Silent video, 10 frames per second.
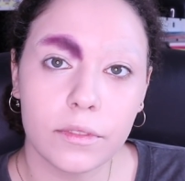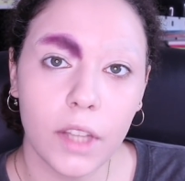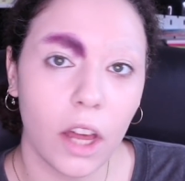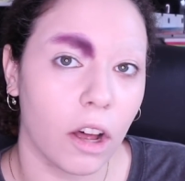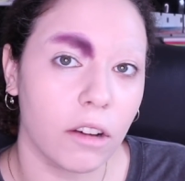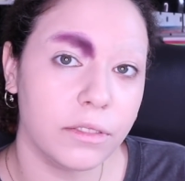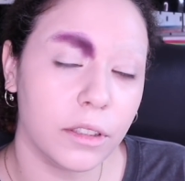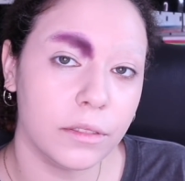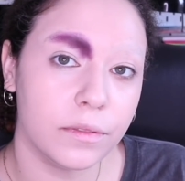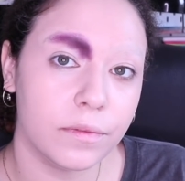Not
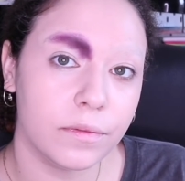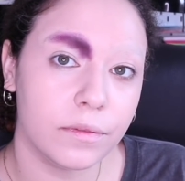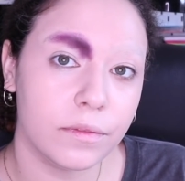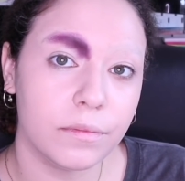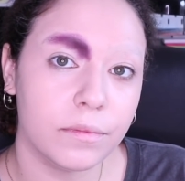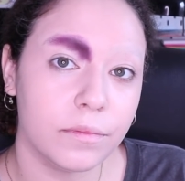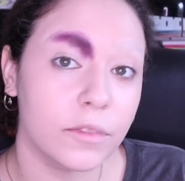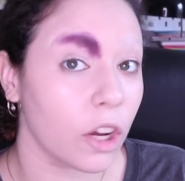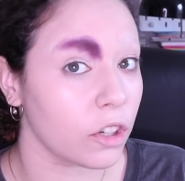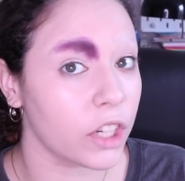awful.
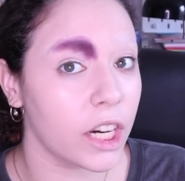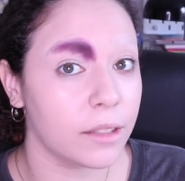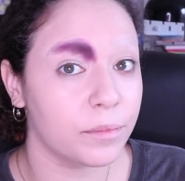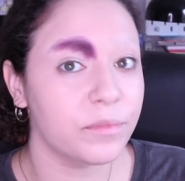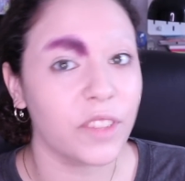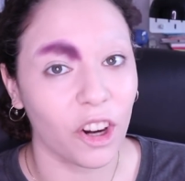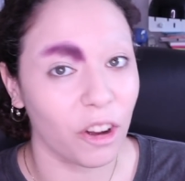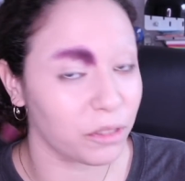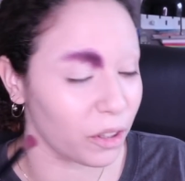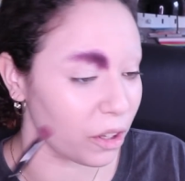Not great. Not awful